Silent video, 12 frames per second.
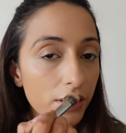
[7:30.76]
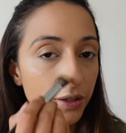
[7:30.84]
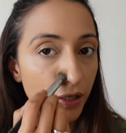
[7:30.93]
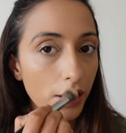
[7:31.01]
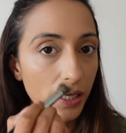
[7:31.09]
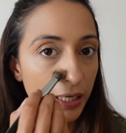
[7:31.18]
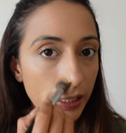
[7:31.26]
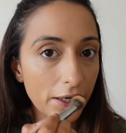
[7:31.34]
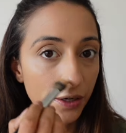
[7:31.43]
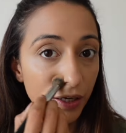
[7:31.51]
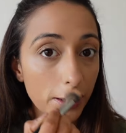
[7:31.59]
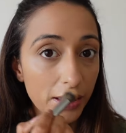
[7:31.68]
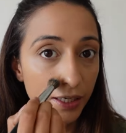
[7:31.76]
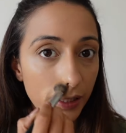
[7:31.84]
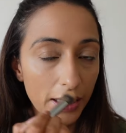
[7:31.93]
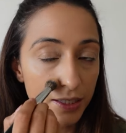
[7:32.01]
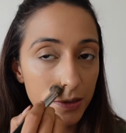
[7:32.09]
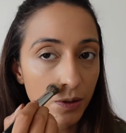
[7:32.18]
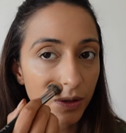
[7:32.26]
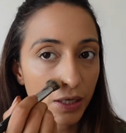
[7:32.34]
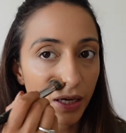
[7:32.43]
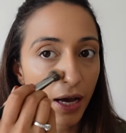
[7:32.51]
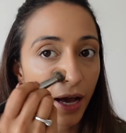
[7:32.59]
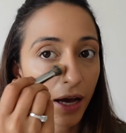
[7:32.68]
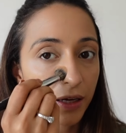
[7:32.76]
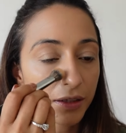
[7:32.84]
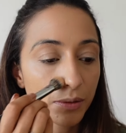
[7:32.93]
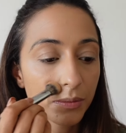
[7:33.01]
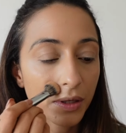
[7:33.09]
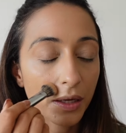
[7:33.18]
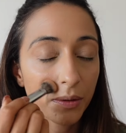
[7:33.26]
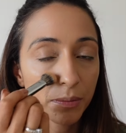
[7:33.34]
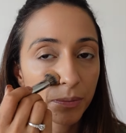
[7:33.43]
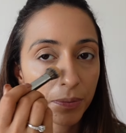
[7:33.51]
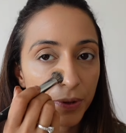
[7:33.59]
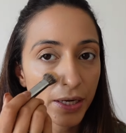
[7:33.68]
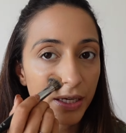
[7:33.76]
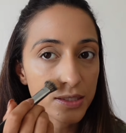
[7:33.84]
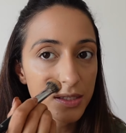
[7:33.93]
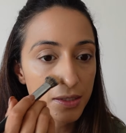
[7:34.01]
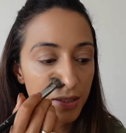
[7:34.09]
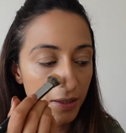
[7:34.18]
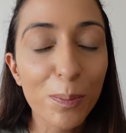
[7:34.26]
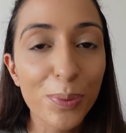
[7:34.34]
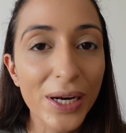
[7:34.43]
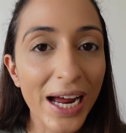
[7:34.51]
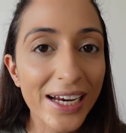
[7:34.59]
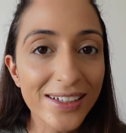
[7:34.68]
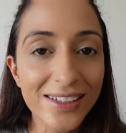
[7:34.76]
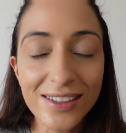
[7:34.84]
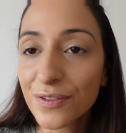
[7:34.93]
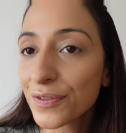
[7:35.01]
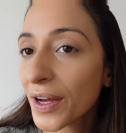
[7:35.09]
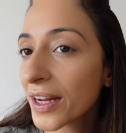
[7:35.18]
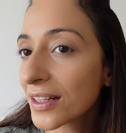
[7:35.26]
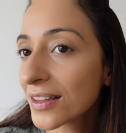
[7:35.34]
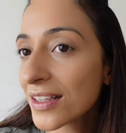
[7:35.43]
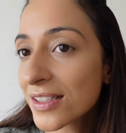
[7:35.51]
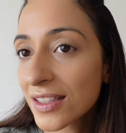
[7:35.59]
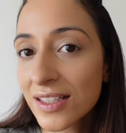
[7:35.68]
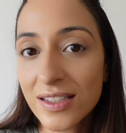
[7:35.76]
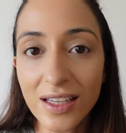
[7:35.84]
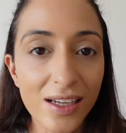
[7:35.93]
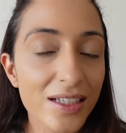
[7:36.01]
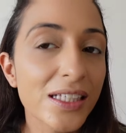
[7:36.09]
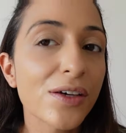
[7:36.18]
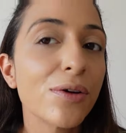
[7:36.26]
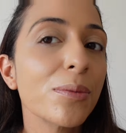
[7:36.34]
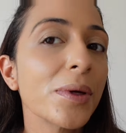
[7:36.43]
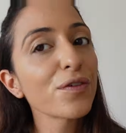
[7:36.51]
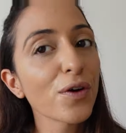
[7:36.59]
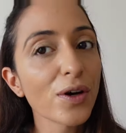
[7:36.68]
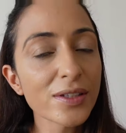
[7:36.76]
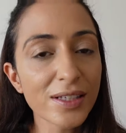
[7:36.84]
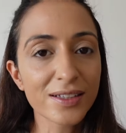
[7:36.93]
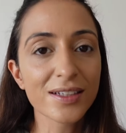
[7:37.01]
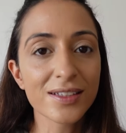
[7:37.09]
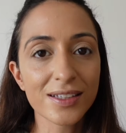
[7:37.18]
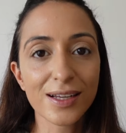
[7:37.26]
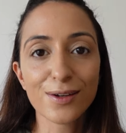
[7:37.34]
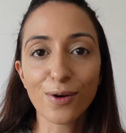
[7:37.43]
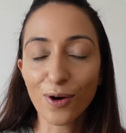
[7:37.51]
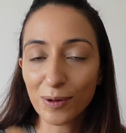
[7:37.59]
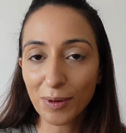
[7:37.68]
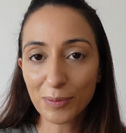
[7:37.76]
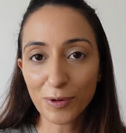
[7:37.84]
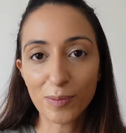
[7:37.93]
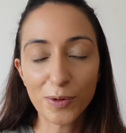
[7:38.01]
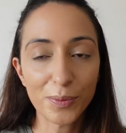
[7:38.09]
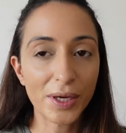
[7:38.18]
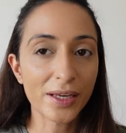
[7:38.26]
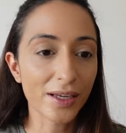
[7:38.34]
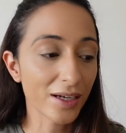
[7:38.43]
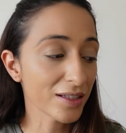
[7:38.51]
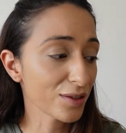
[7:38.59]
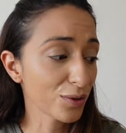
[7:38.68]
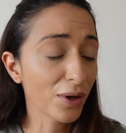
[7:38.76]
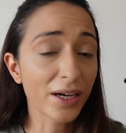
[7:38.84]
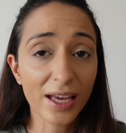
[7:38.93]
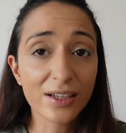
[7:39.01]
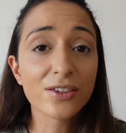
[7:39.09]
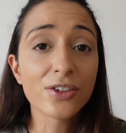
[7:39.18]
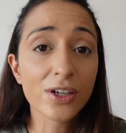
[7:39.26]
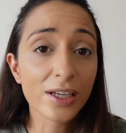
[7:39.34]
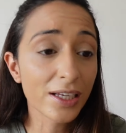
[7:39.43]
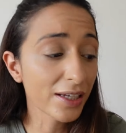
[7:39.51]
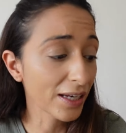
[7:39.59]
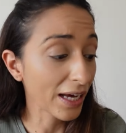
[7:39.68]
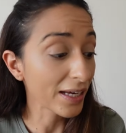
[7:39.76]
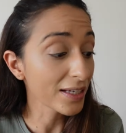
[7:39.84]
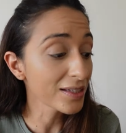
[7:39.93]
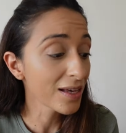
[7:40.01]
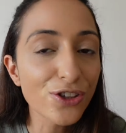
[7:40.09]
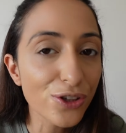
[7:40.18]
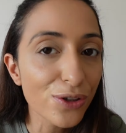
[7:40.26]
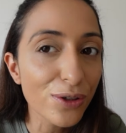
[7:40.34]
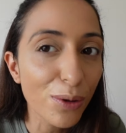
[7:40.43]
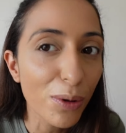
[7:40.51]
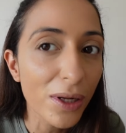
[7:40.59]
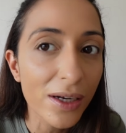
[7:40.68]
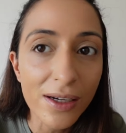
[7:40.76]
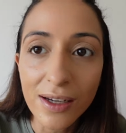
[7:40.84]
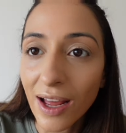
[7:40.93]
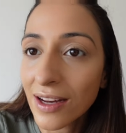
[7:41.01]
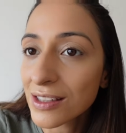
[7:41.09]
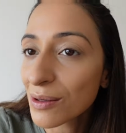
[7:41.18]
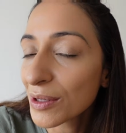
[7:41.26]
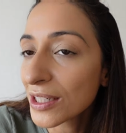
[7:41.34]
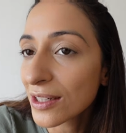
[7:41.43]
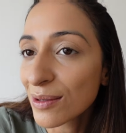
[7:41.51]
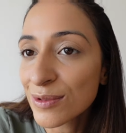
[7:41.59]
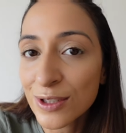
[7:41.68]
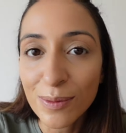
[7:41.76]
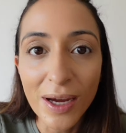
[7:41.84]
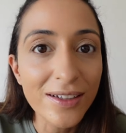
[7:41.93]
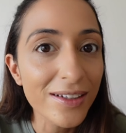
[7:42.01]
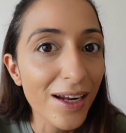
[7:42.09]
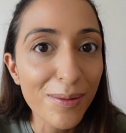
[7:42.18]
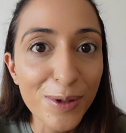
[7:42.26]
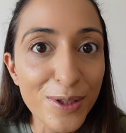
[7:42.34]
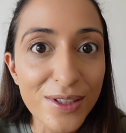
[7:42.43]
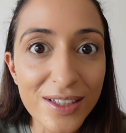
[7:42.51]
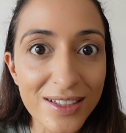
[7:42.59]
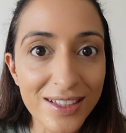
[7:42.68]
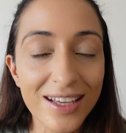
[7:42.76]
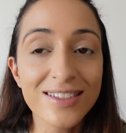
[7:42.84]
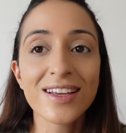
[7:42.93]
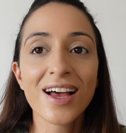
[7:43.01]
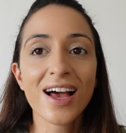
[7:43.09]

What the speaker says: Really, really nice. Okay, I am impressed. Brightened effect this concealer has given me. Of course, it's concealed all my problem areas. So again, really nice. Should go a little lighter when it comes to my under eye because this has